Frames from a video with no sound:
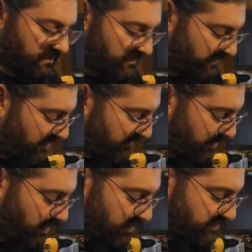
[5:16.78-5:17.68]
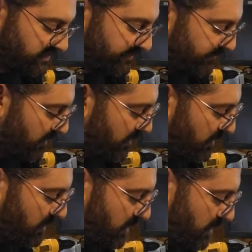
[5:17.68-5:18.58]
Safe to close.
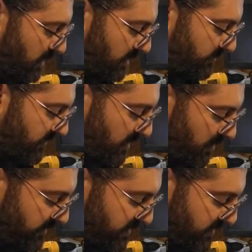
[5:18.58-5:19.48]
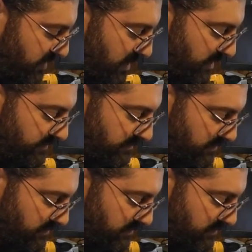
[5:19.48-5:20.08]
On this gun,